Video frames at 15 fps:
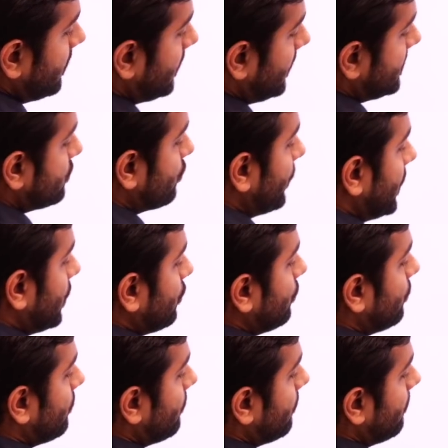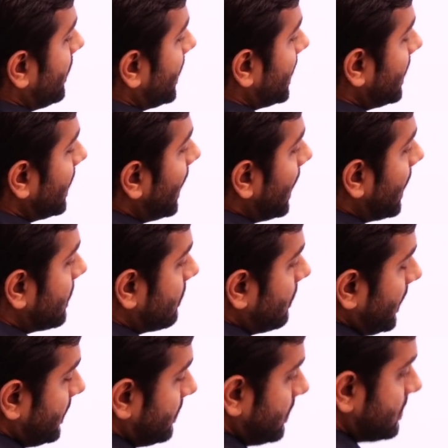is going to make an arc
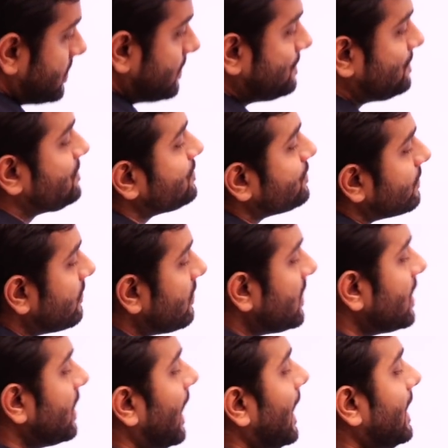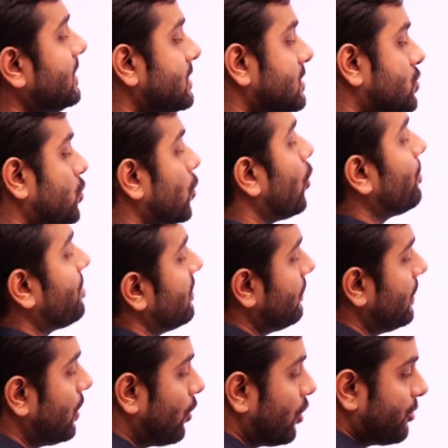like this. And the slope
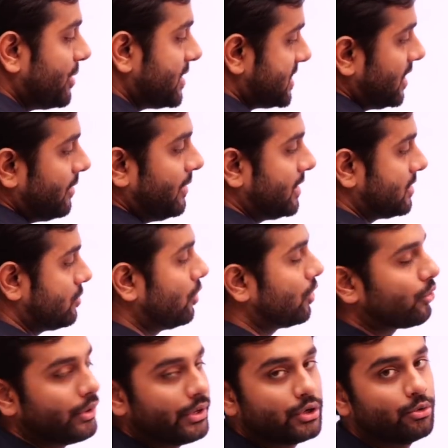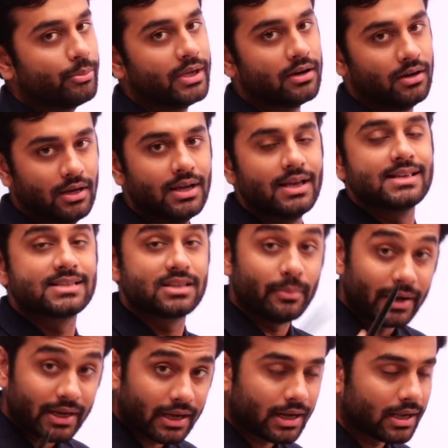will not be same. It's not going to be a
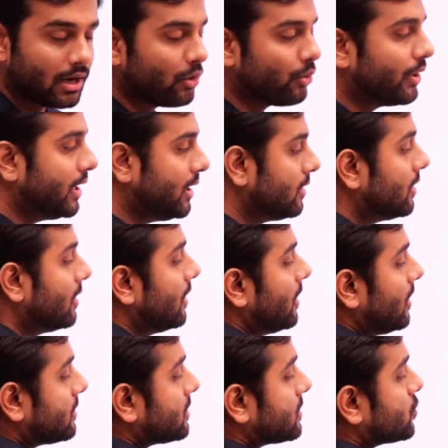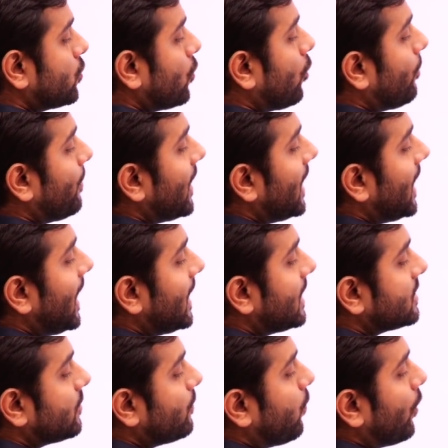symmetrical loading. The slope at
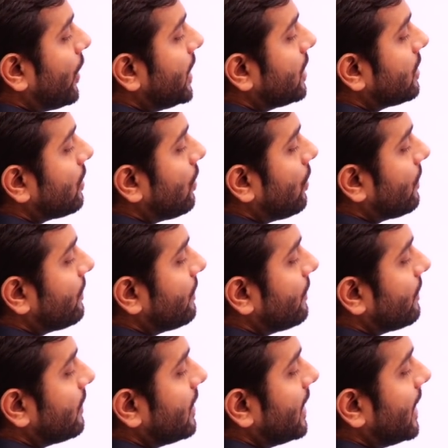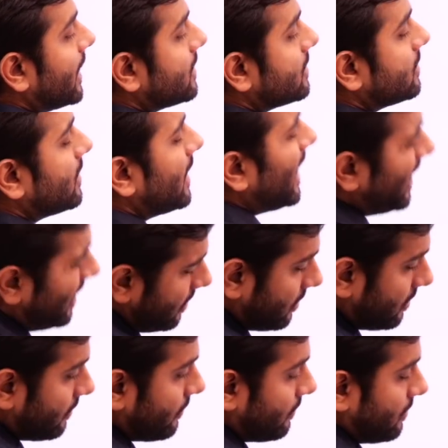the point of, at the
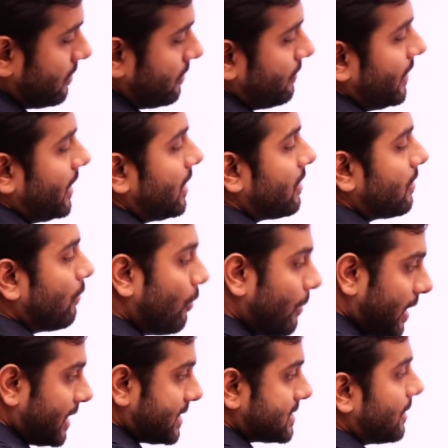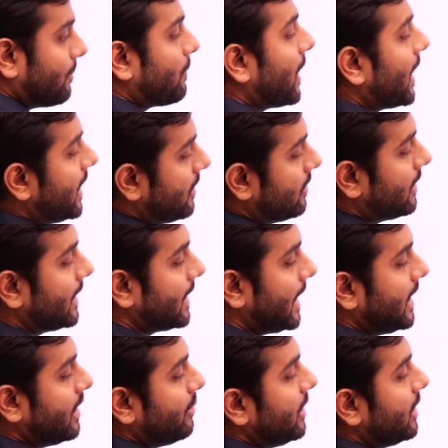end, where moment is applied at
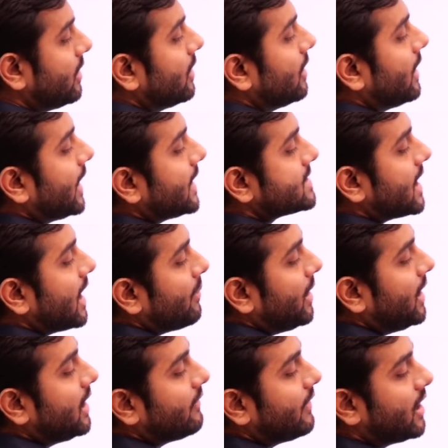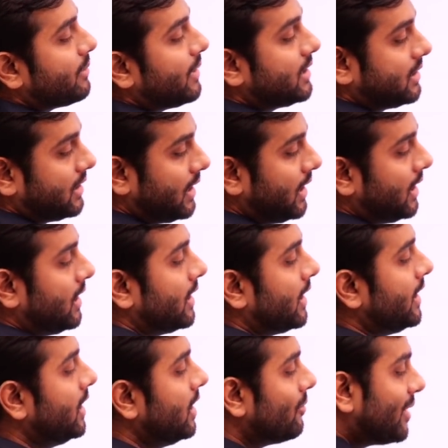end B is ML divided by
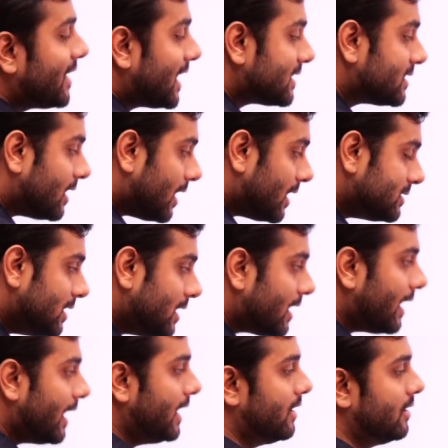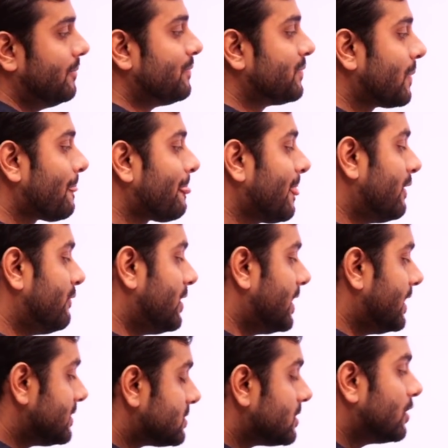3EI, but at the other end where it
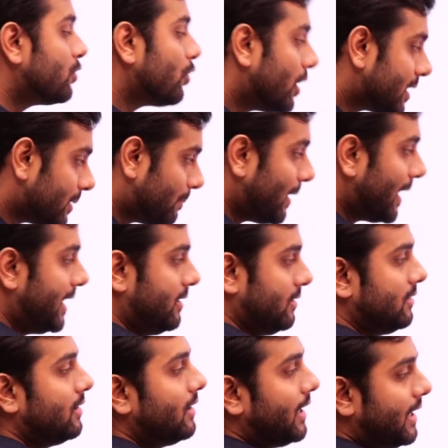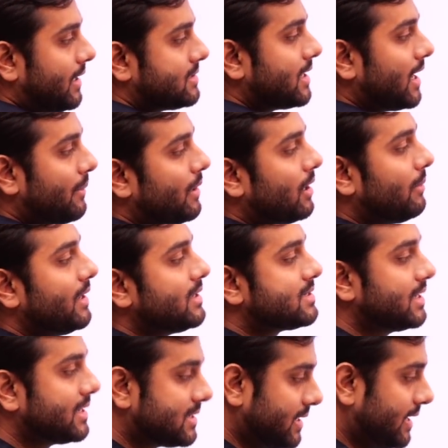is not applied, It is ML by
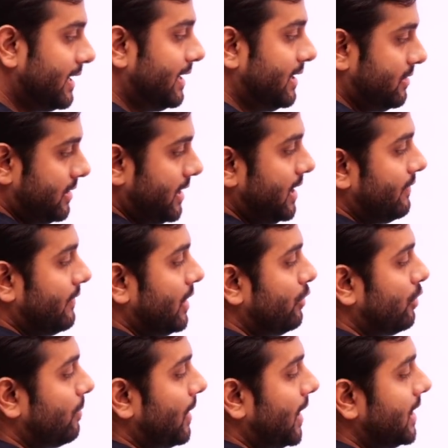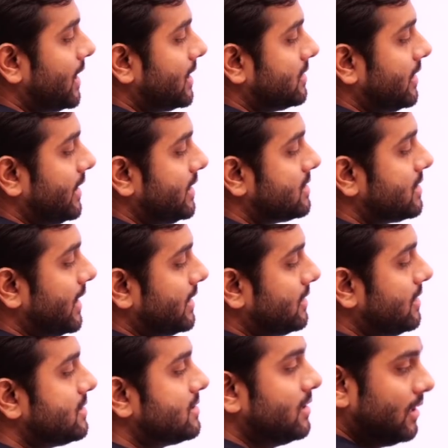6 EI, right? When you apply it at the hinge like
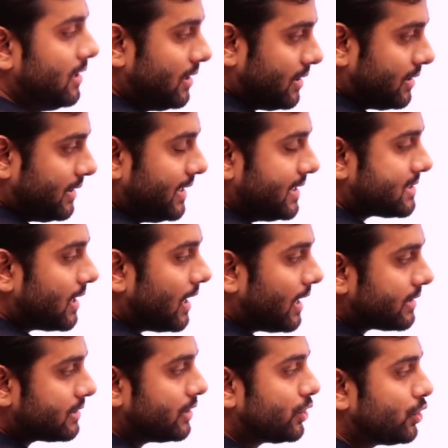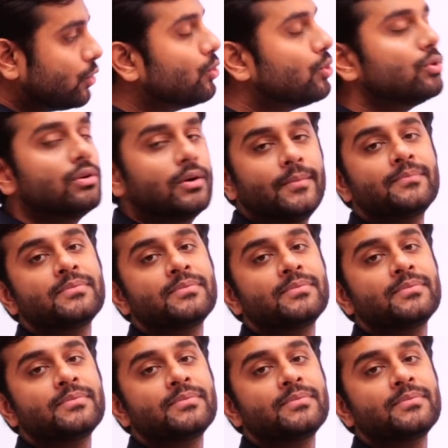this, these are the two